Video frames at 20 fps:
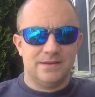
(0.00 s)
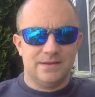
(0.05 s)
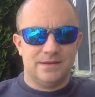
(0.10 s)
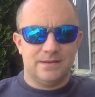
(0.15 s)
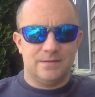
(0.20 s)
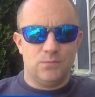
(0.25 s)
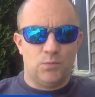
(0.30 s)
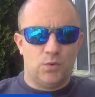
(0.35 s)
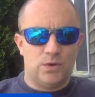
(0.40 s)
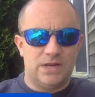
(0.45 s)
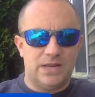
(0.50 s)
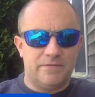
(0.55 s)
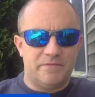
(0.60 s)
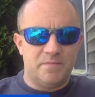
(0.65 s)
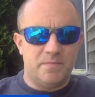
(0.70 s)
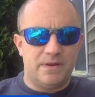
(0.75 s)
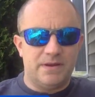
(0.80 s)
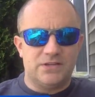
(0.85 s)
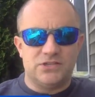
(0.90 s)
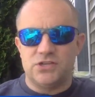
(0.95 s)
Morning,
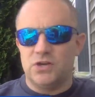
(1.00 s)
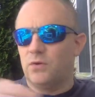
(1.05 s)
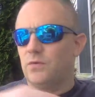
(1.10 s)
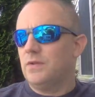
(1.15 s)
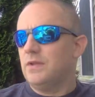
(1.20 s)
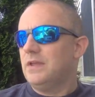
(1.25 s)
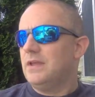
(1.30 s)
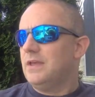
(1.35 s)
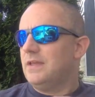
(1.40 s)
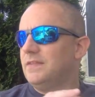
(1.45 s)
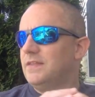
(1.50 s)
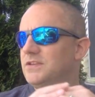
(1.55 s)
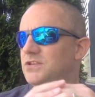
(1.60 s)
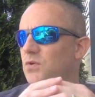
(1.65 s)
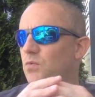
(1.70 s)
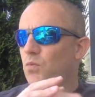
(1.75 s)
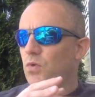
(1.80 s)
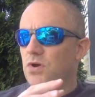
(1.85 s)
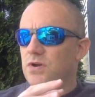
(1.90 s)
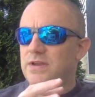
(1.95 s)
everybody. So there's a
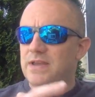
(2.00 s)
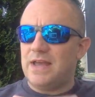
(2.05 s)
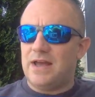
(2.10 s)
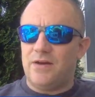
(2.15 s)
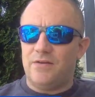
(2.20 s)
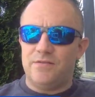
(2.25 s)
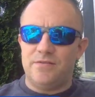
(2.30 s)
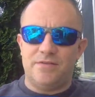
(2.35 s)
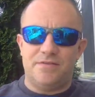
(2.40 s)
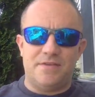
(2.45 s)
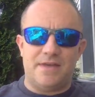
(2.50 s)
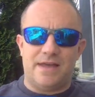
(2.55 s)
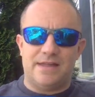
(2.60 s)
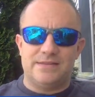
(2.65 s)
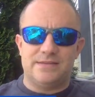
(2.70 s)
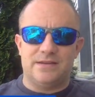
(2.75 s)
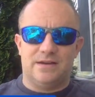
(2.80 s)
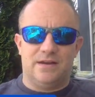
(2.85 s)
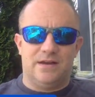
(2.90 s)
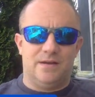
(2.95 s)
workout
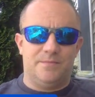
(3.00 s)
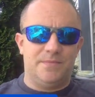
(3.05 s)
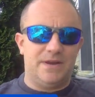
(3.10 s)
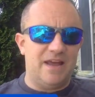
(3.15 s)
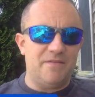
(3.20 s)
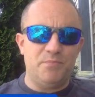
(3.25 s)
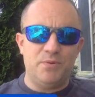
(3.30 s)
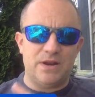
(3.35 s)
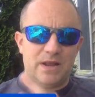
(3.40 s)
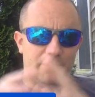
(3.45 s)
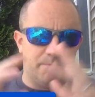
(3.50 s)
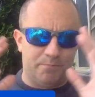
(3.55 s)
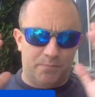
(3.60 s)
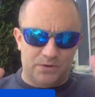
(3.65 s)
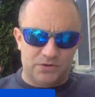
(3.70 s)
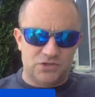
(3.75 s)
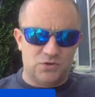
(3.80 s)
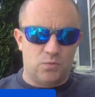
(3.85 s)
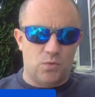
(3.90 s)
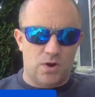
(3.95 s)
that, um, and I put out a
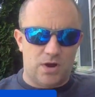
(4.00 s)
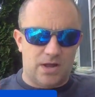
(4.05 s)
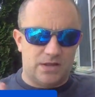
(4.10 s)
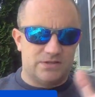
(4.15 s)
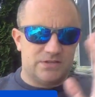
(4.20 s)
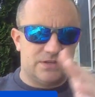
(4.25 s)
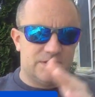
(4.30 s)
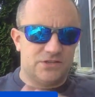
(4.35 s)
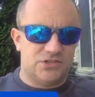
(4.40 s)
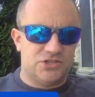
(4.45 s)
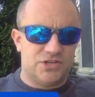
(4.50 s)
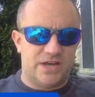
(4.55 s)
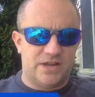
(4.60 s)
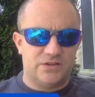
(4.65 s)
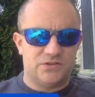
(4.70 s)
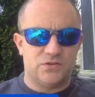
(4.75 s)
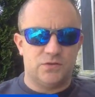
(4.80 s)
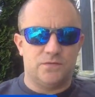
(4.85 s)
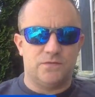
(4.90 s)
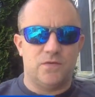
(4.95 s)
bunch of workouts on this channel
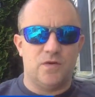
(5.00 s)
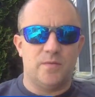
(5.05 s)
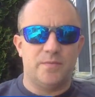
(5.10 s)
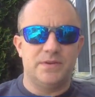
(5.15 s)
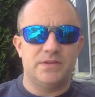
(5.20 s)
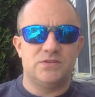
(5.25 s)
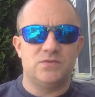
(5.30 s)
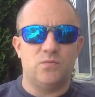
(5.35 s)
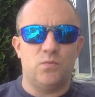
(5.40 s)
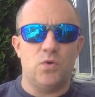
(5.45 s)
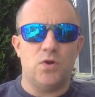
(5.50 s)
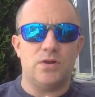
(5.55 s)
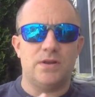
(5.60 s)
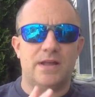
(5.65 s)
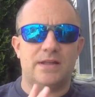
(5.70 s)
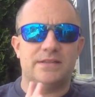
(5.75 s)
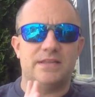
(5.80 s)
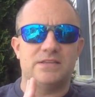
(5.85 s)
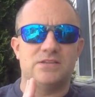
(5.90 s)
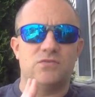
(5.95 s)
so far, but there's a
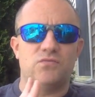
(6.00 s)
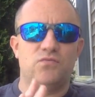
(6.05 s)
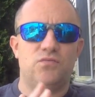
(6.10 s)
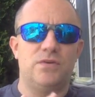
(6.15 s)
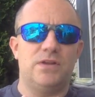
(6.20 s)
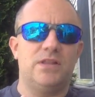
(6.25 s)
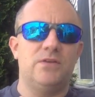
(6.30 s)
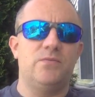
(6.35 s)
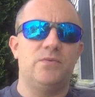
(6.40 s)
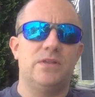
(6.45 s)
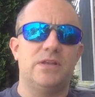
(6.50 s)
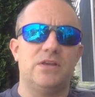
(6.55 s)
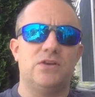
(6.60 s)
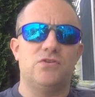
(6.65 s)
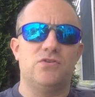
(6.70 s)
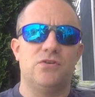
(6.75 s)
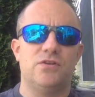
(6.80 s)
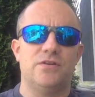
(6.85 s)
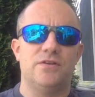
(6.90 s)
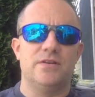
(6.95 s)
workout that's a really, really
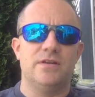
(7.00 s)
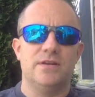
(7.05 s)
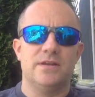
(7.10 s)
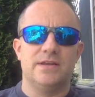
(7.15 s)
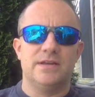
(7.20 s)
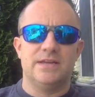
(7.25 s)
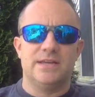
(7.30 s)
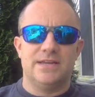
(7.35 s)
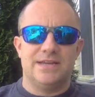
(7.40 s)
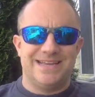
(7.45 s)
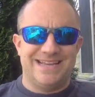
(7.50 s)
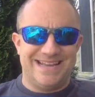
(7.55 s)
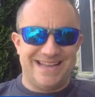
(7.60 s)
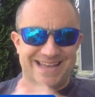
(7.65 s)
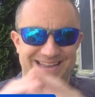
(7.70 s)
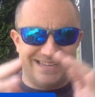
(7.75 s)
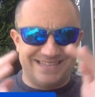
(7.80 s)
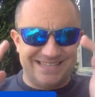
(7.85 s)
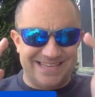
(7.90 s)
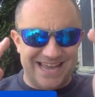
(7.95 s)
good
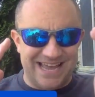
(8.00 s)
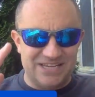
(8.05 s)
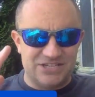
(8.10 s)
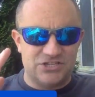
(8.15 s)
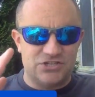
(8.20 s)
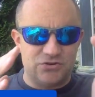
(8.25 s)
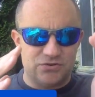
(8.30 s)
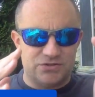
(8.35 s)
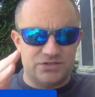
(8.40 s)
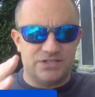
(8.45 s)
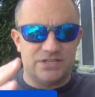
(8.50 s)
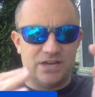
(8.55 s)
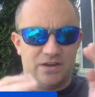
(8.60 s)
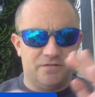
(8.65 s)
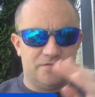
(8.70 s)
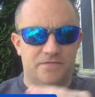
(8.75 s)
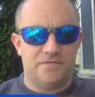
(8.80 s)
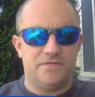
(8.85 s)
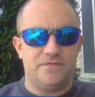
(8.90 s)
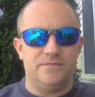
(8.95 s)
kind of test
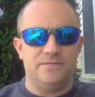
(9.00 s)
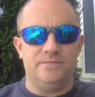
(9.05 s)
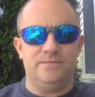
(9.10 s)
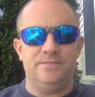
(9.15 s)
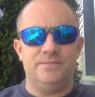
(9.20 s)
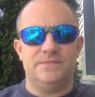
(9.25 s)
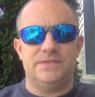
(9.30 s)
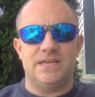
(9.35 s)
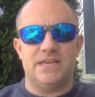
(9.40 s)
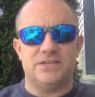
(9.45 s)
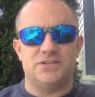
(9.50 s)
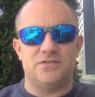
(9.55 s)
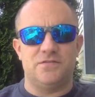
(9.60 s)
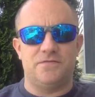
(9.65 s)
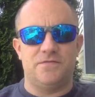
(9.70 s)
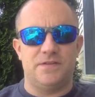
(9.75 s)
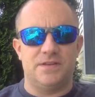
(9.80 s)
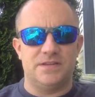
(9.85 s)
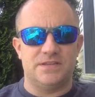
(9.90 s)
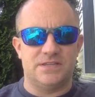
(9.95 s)
yourself, test your
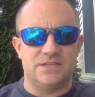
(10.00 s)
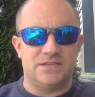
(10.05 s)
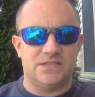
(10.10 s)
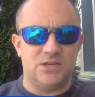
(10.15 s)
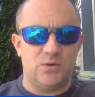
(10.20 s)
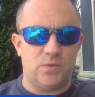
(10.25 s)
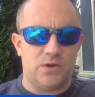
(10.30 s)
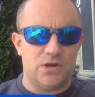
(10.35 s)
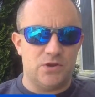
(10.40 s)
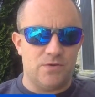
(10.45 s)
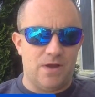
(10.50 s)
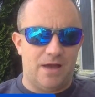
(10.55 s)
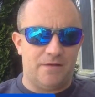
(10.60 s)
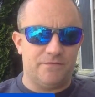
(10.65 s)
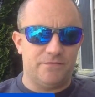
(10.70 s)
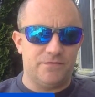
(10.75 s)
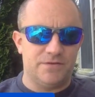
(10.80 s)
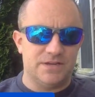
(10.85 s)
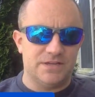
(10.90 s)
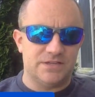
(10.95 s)
fitness and see where you're at
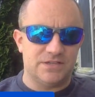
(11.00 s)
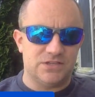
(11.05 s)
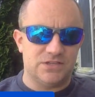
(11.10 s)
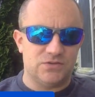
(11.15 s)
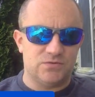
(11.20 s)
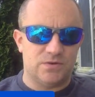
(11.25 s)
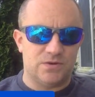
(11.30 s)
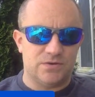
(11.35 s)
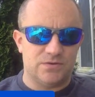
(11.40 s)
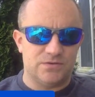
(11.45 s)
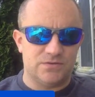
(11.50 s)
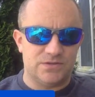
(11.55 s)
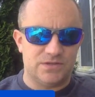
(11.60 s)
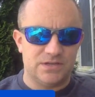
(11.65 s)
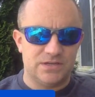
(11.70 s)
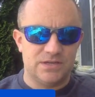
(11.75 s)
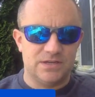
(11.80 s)
for distance runners